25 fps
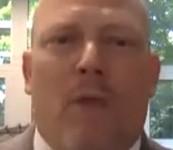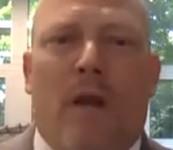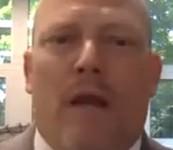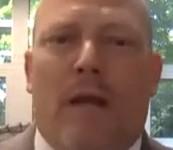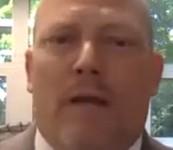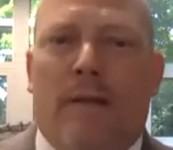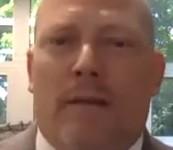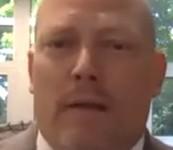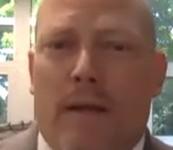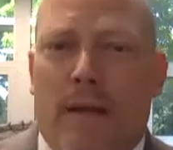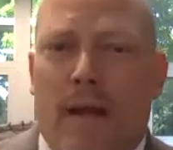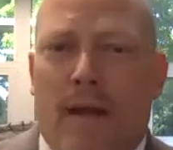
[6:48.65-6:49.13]

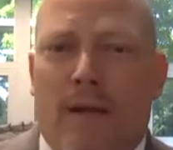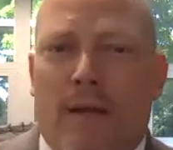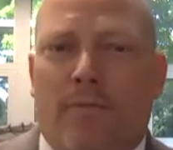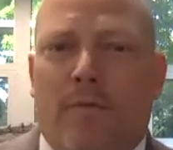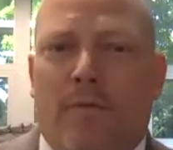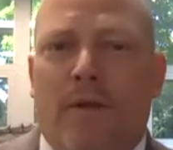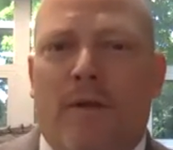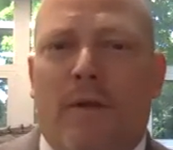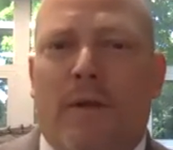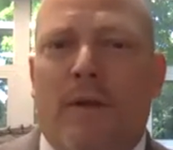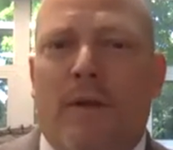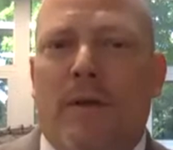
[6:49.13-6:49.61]
and
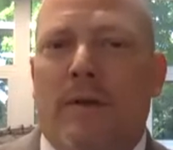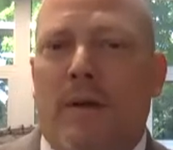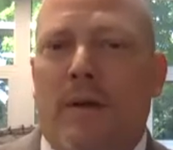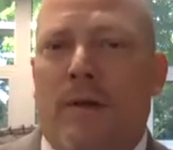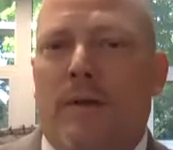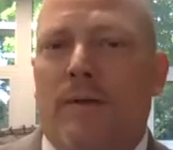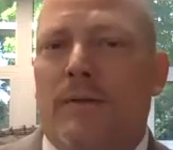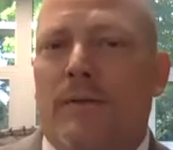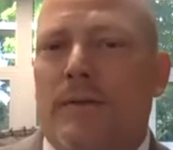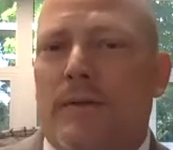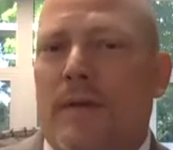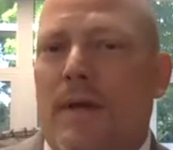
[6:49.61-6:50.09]
everything
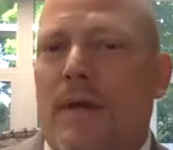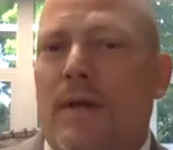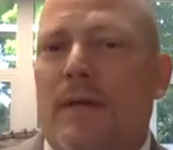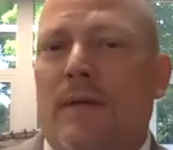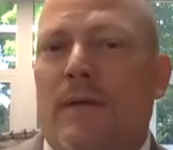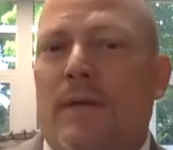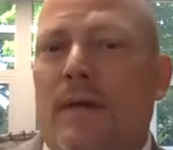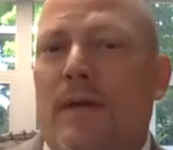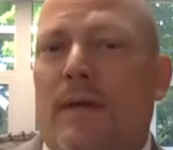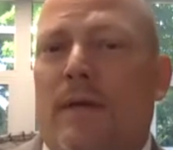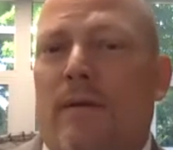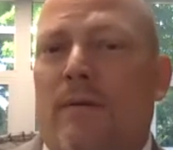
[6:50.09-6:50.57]
else they
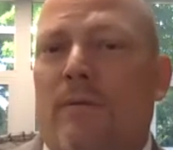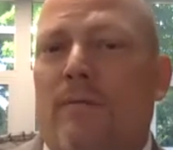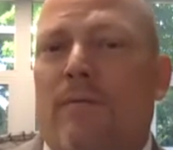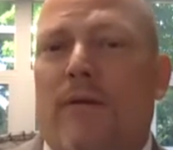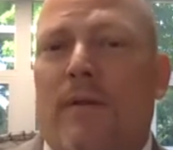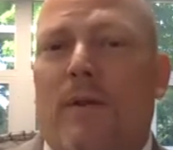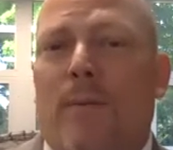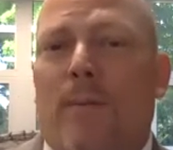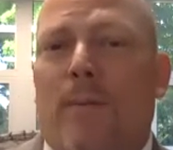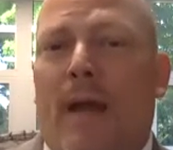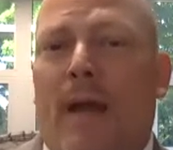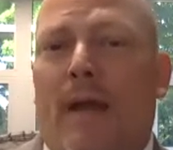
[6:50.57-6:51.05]
needed for
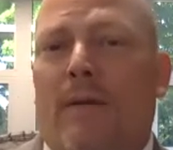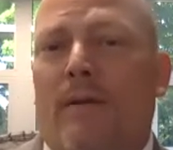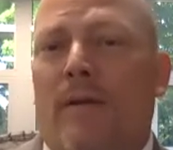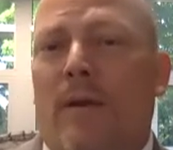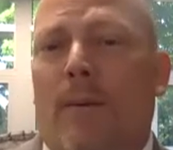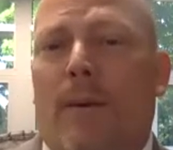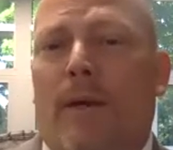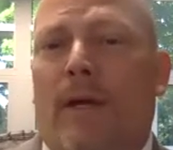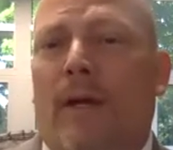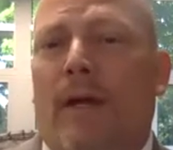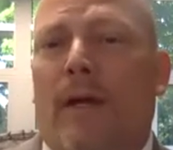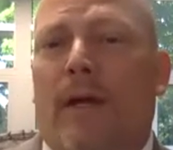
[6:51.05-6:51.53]
the
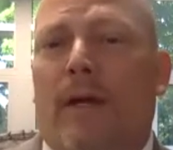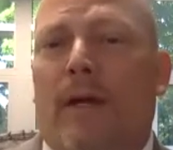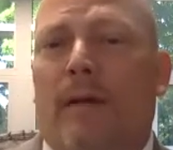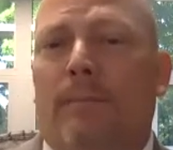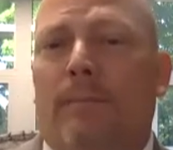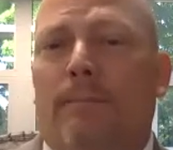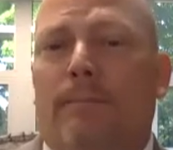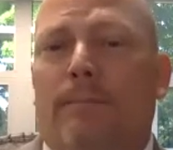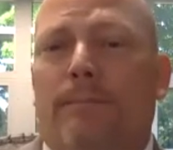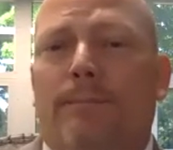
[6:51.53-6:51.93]
pandemic ahead.